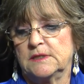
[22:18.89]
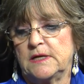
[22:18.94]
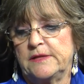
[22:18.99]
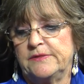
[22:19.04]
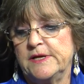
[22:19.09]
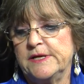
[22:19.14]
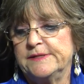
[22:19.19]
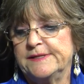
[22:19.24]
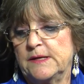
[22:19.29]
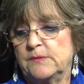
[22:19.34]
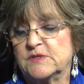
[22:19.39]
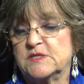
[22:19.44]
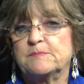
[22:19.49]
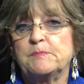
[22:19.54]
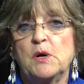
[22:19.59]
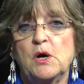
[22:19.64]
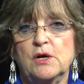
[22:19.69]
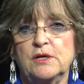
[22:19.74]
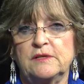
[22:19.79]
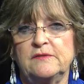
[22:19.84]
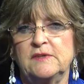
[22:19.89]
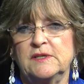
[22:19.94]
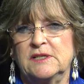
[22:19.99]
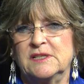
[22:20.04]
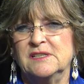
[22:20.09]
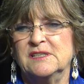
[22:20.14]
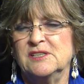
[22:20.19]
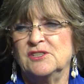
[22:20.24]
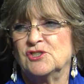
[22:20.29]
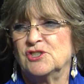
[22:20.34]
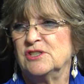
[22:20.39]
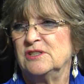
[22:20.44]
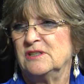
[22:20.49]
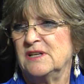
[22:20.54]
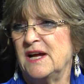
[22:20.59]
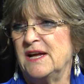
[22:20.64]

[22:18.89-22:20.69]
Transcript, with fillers: I think that was part of the condition.